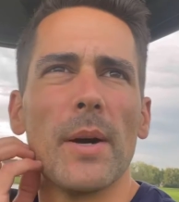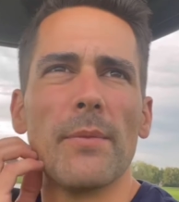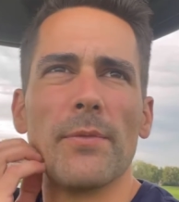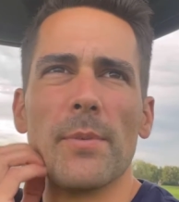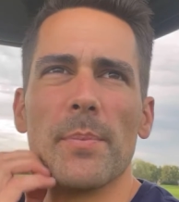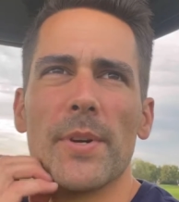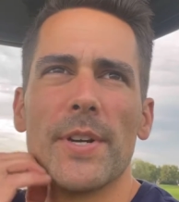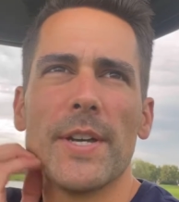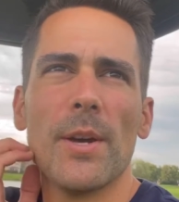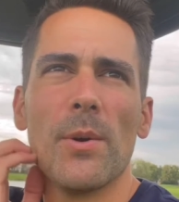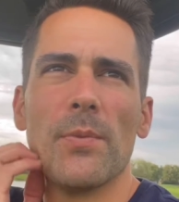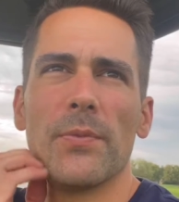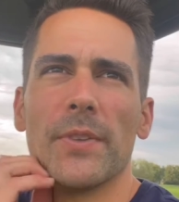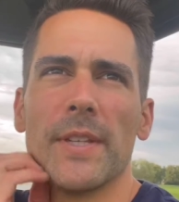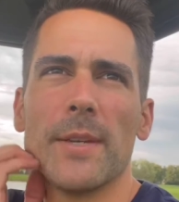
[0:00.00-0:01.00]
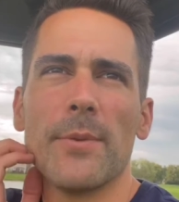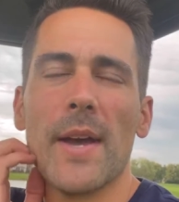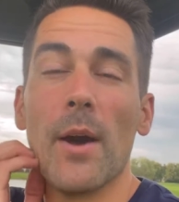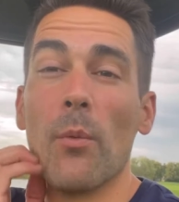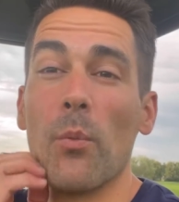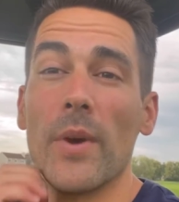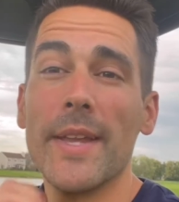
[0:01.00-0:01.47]
for birdie hopefully. We
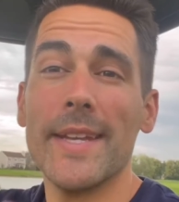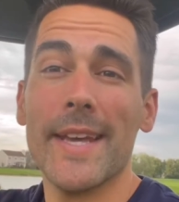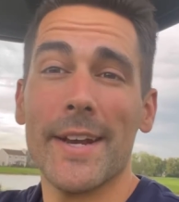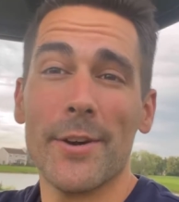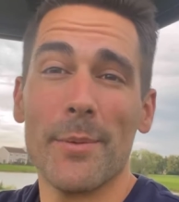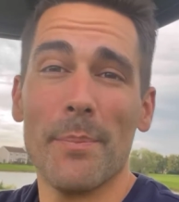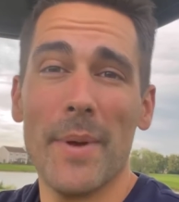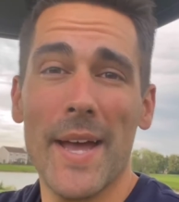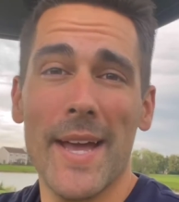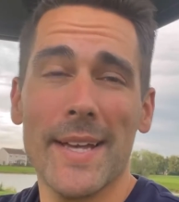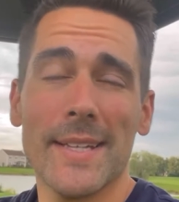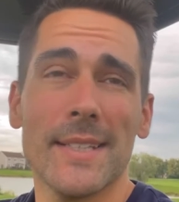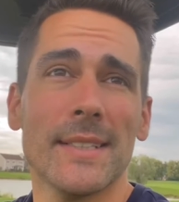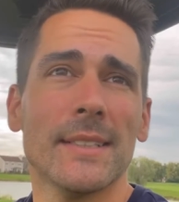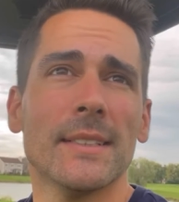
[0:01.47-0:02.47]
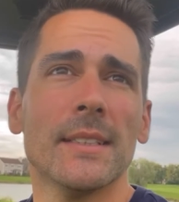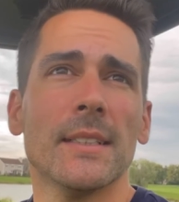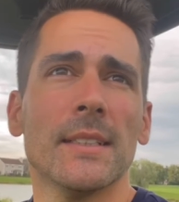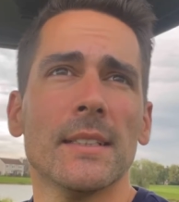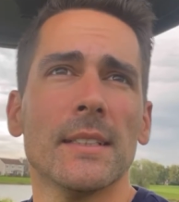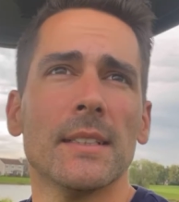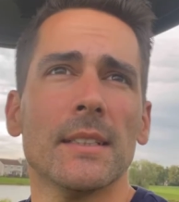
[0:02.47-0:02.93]
got wind at our back,
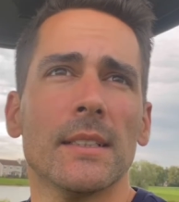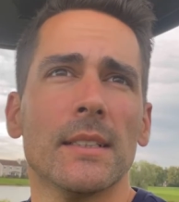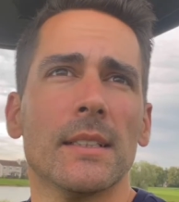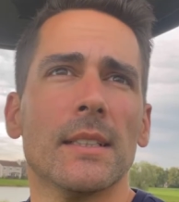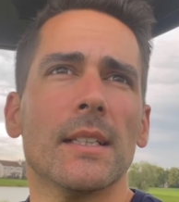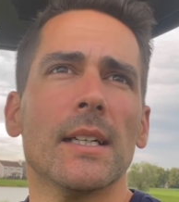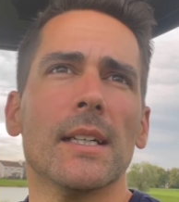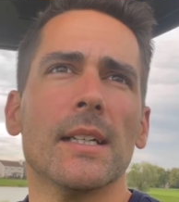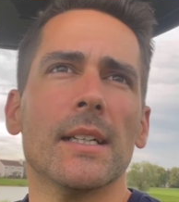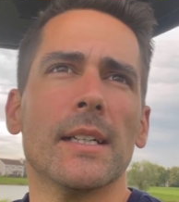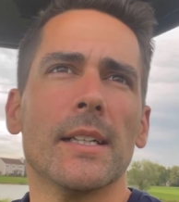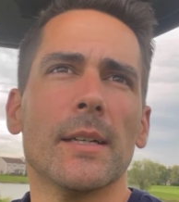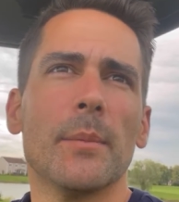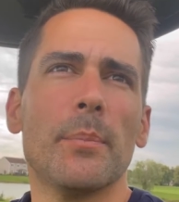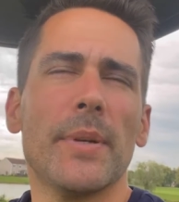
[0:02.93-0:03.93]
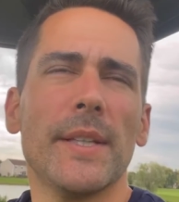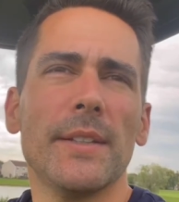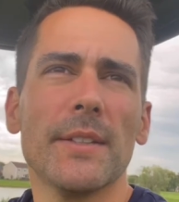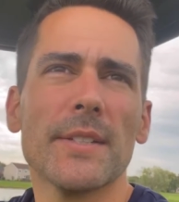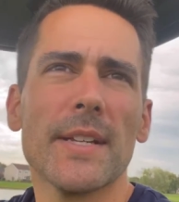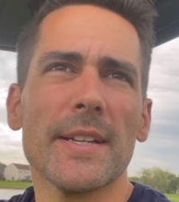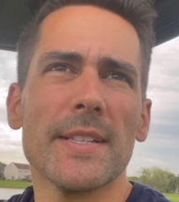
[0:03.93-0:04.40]
uh, pin
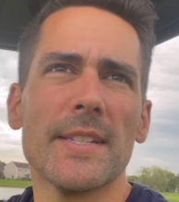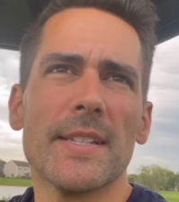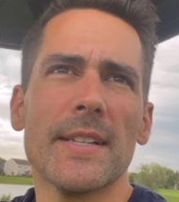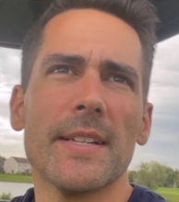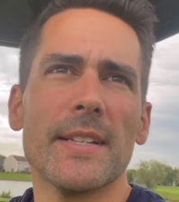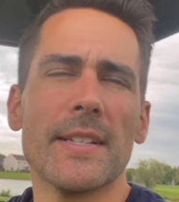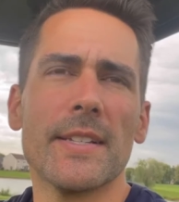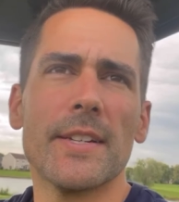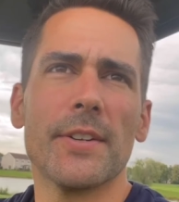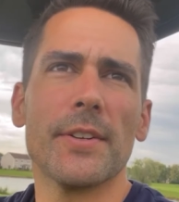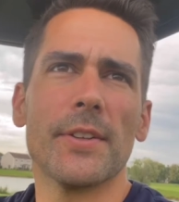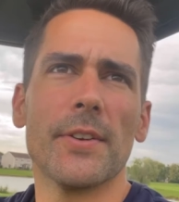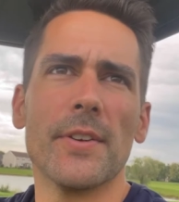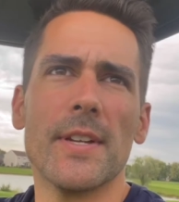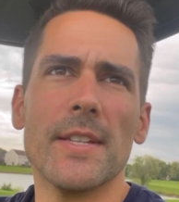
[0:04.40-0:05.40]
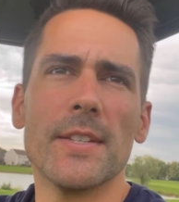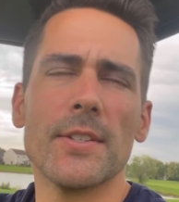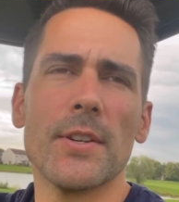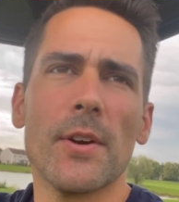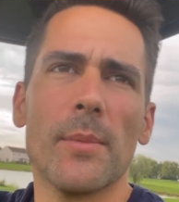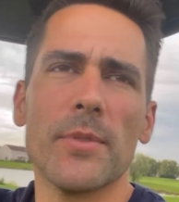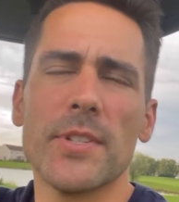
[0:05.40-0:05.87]
looks like it's sitting center of the green.
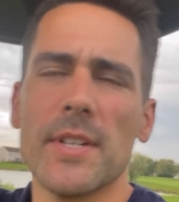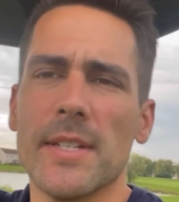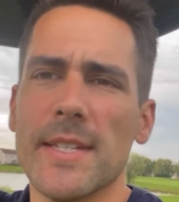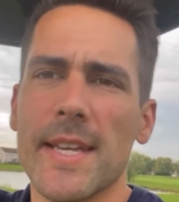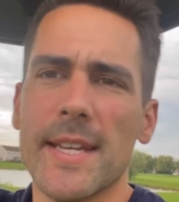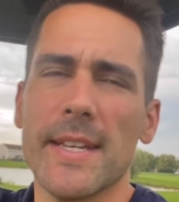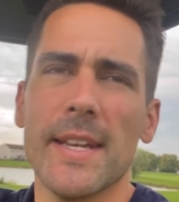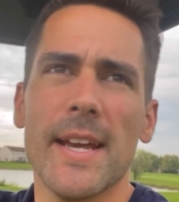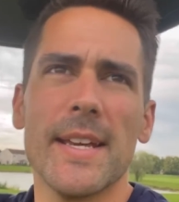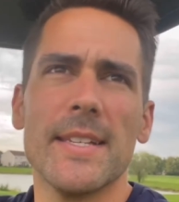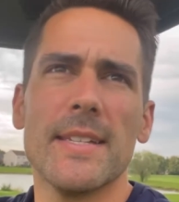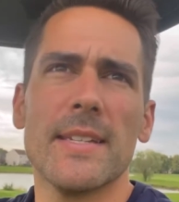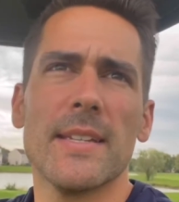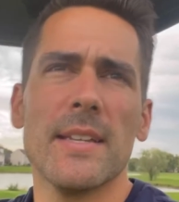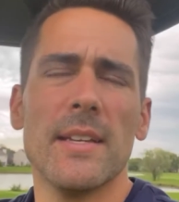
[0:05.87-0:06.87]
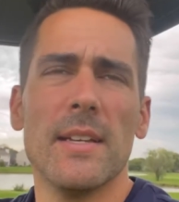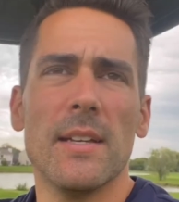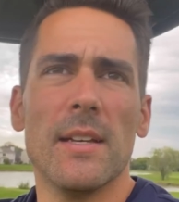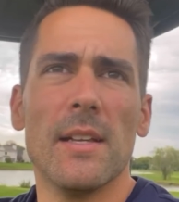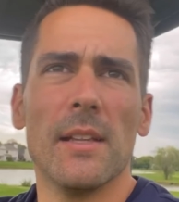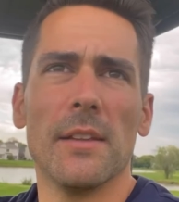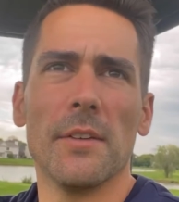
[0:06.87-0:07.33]
So I'm just gonna take a nice
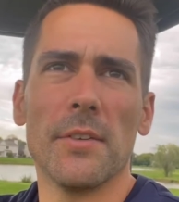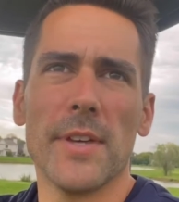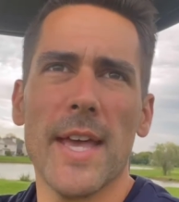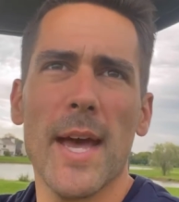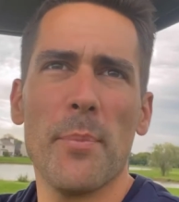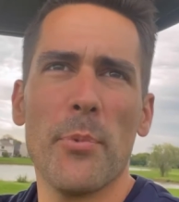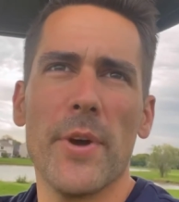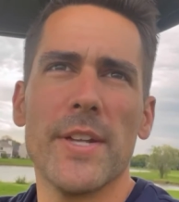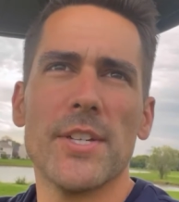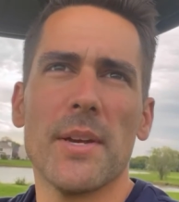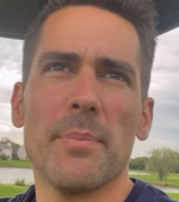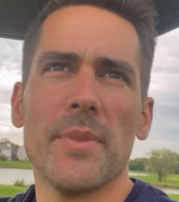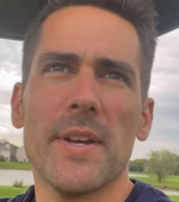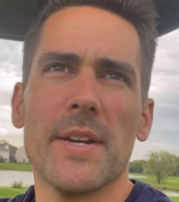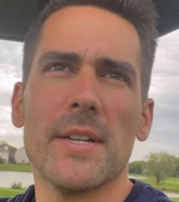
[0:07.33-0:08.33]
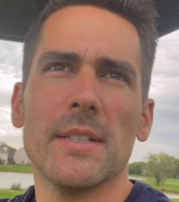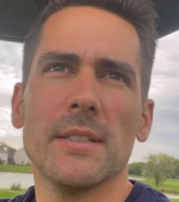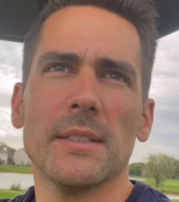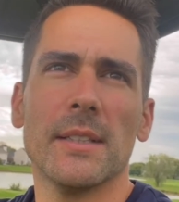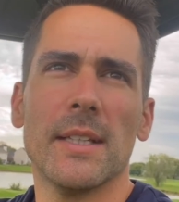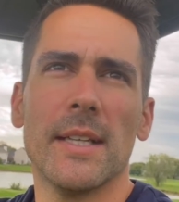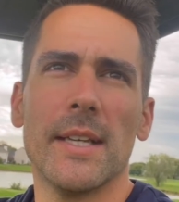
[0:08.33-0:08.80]
little gap wedge up there
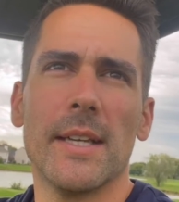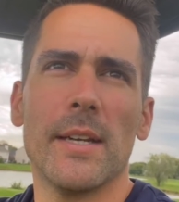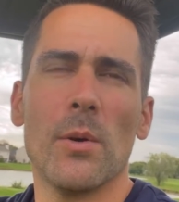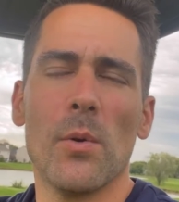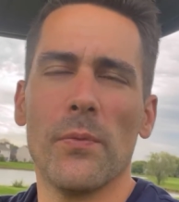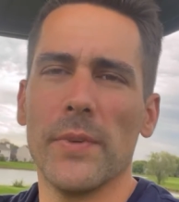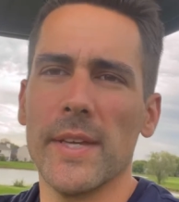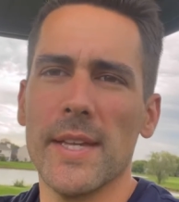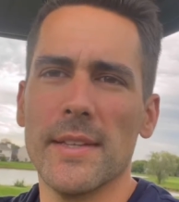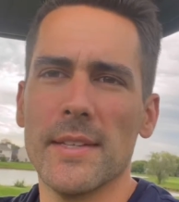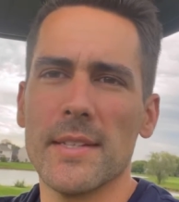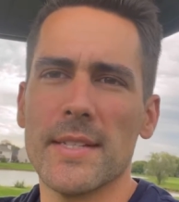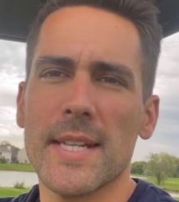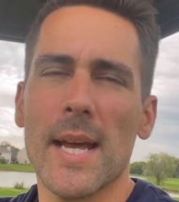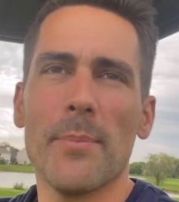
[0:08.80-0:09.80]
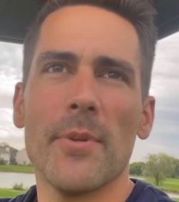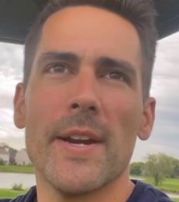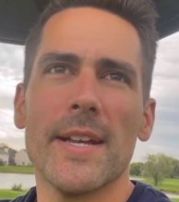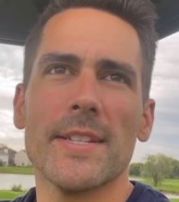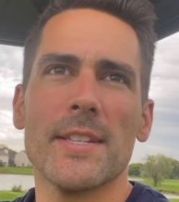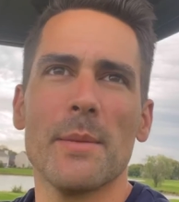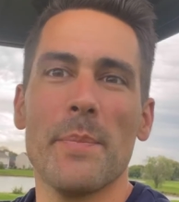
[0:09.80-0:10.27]
and hopefully get the stop right next to the